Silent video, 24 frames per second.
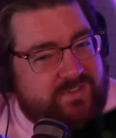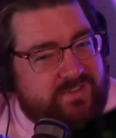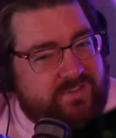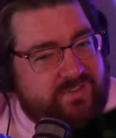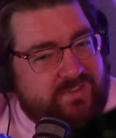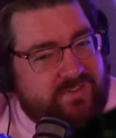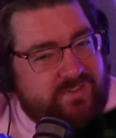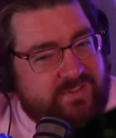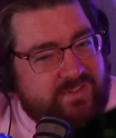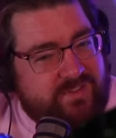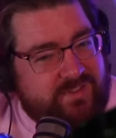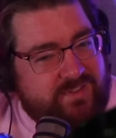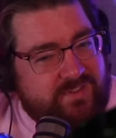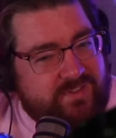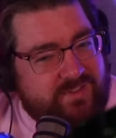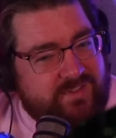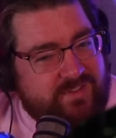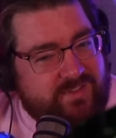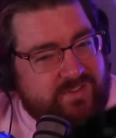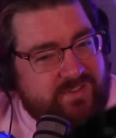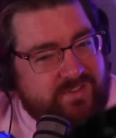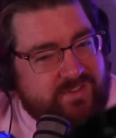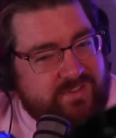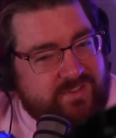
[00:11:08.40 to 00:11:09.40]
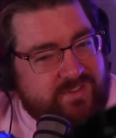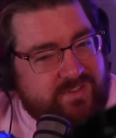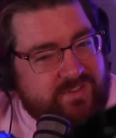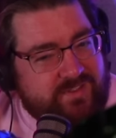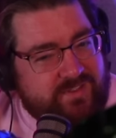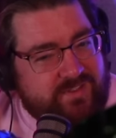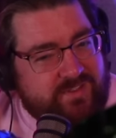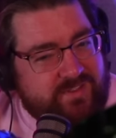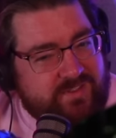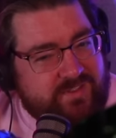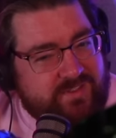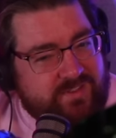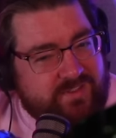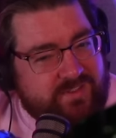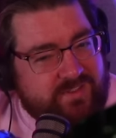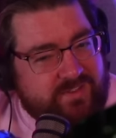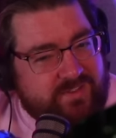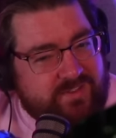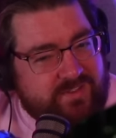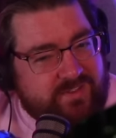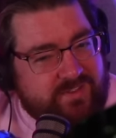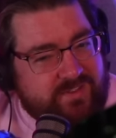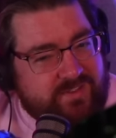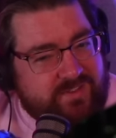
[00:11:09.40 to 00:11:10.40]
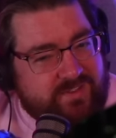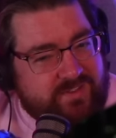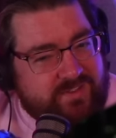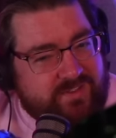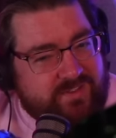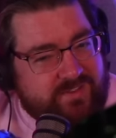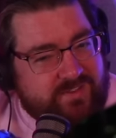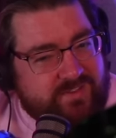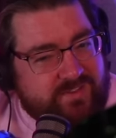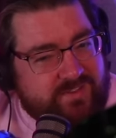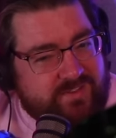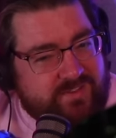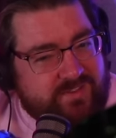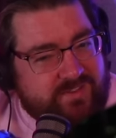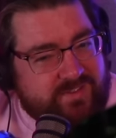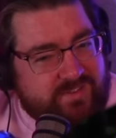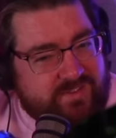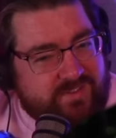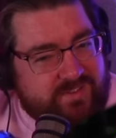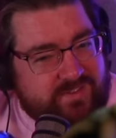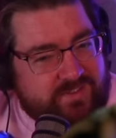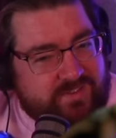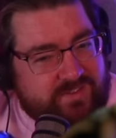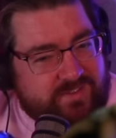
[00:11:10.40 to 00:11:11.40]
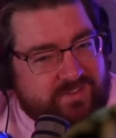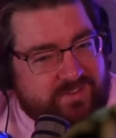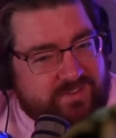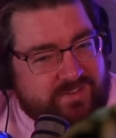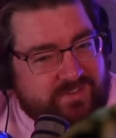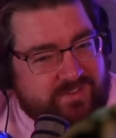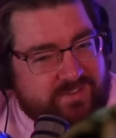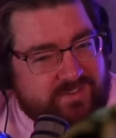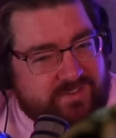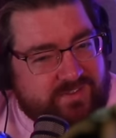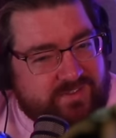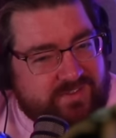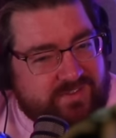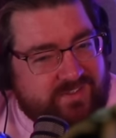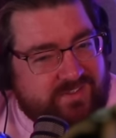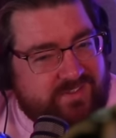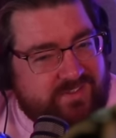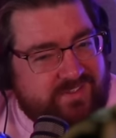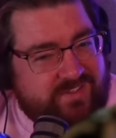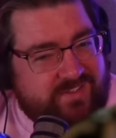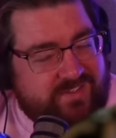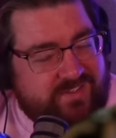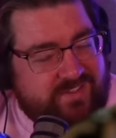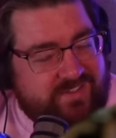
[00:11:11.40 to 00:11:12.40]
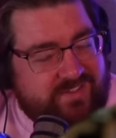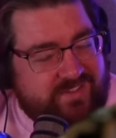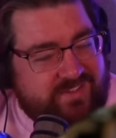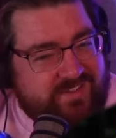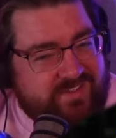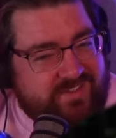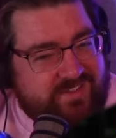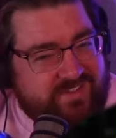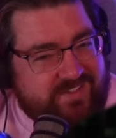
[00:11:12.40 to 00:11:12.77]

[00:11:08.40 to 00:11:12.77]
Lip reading: No words are spoken by the person on screen.